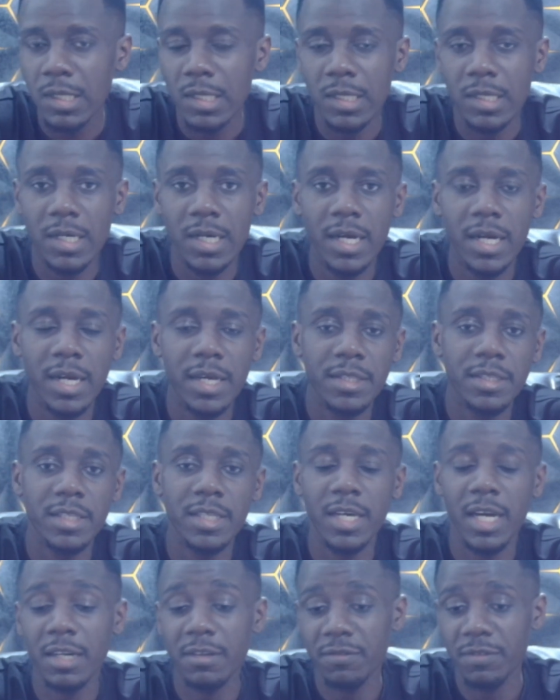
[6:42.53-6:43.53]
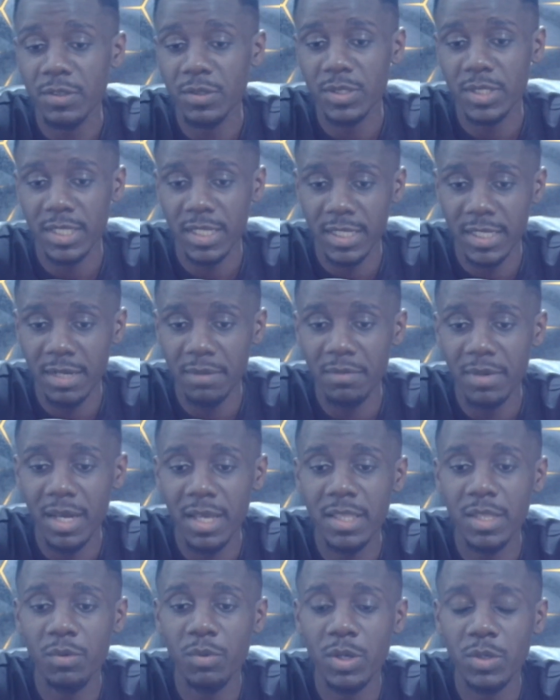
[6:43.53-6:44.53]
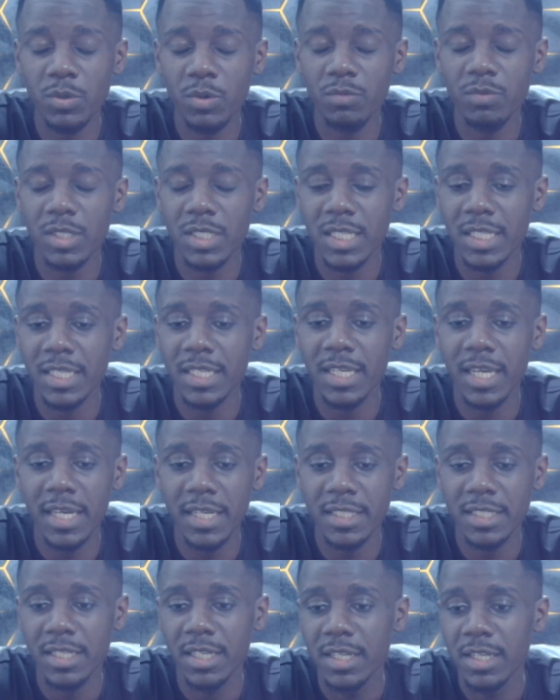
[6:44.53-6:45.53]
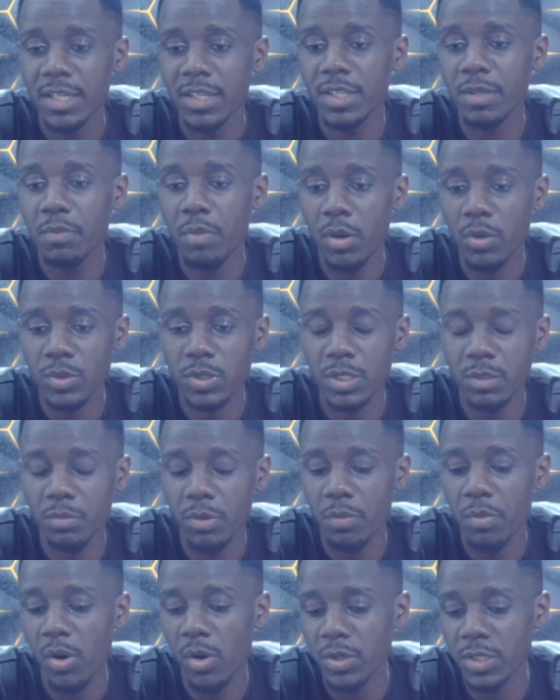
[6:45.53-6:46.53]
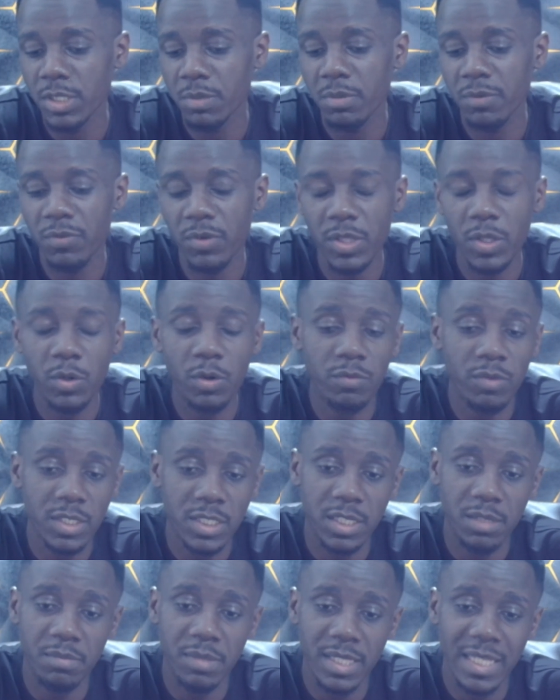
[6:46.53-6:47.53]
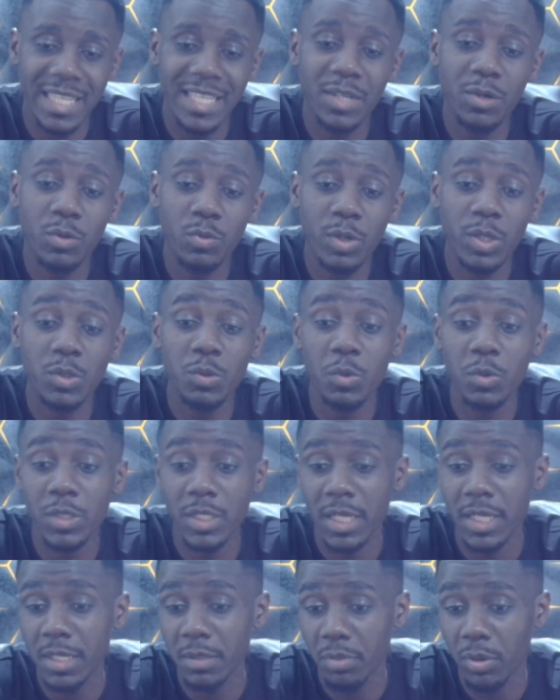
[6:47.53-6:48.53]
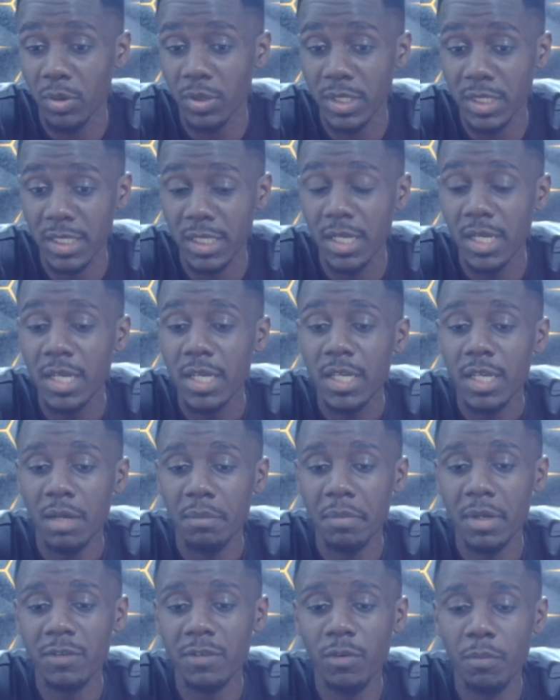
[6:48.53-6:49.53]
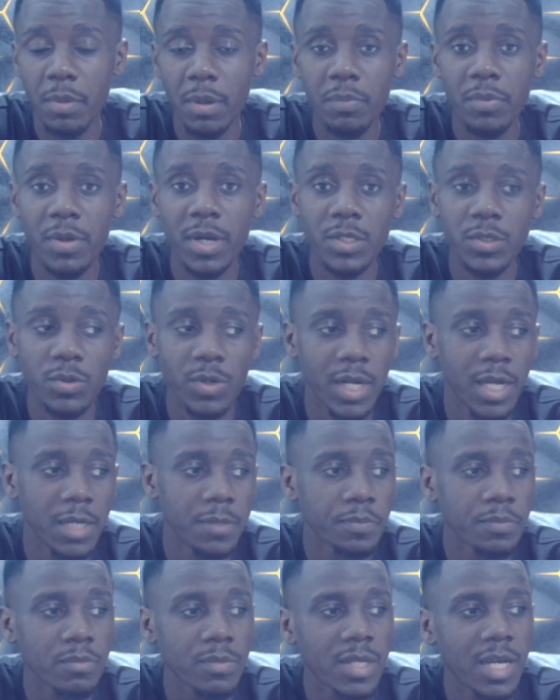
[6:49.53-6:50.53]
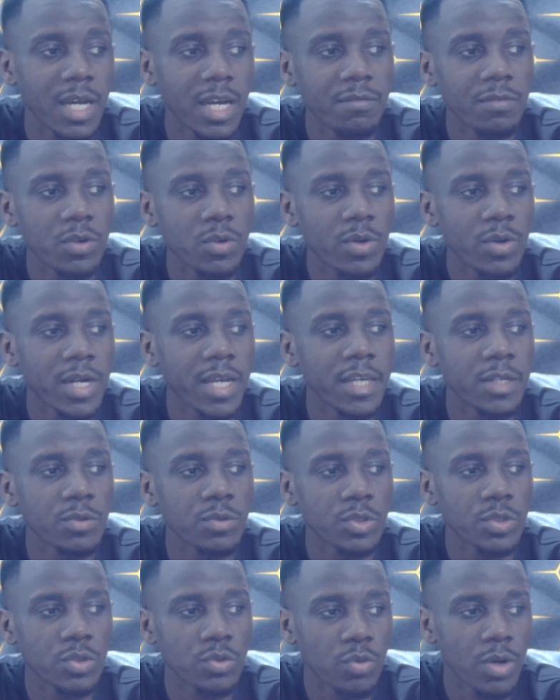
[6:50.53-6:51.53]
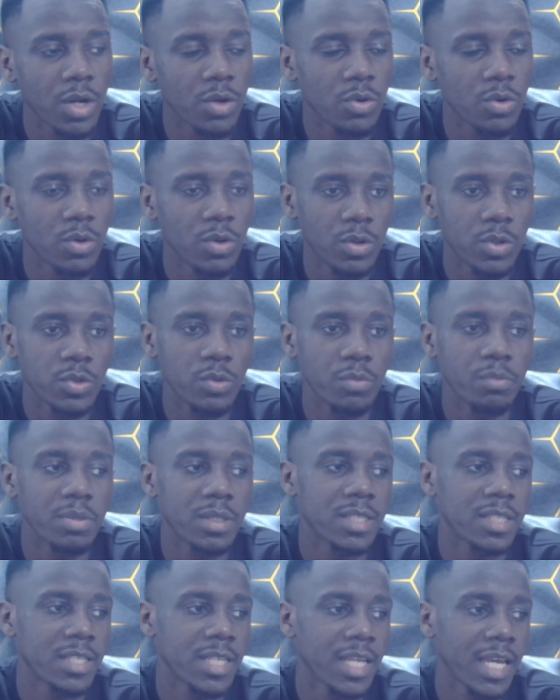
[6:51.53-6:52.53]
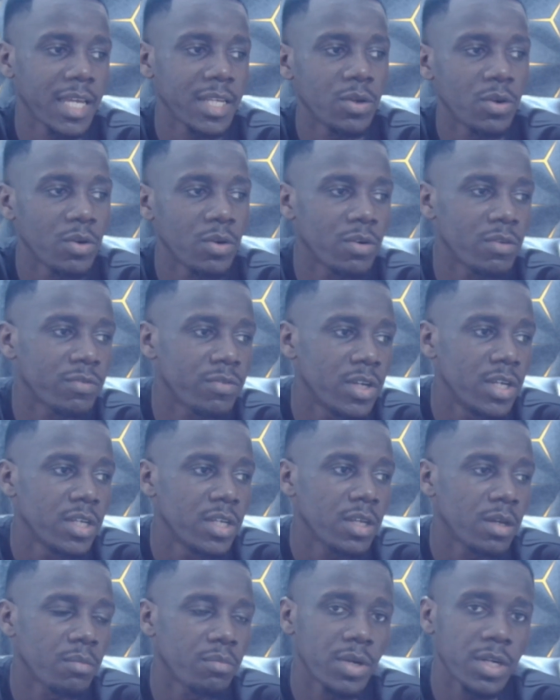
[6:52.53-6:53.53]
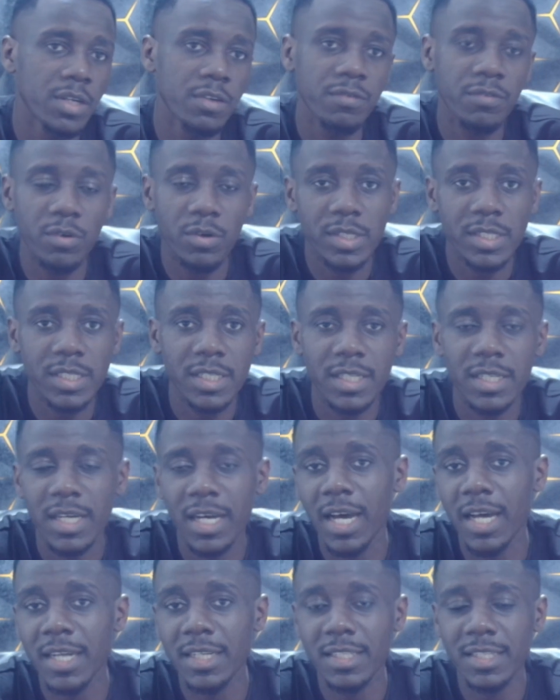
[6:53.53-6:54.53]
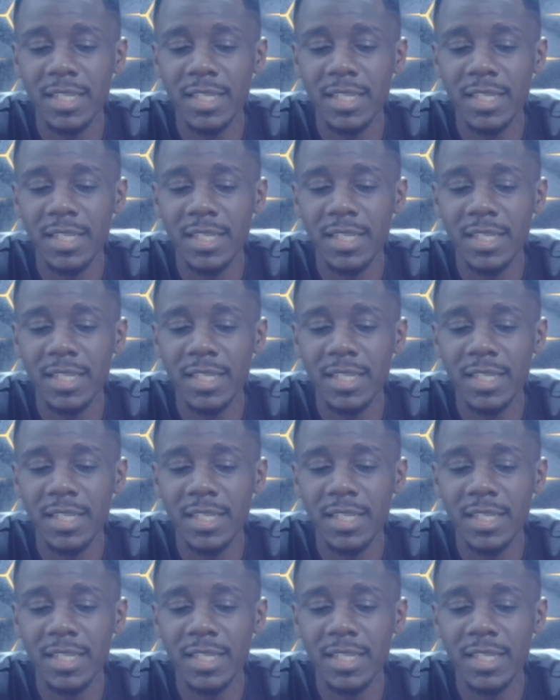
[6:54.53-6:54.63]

the Anfield Stadium. They want to obviously get the possible points before they obviously meet, and they don't want to lose any point. But for Pep Guardiola, having gone ahead to struggle to beat the side of Brentford at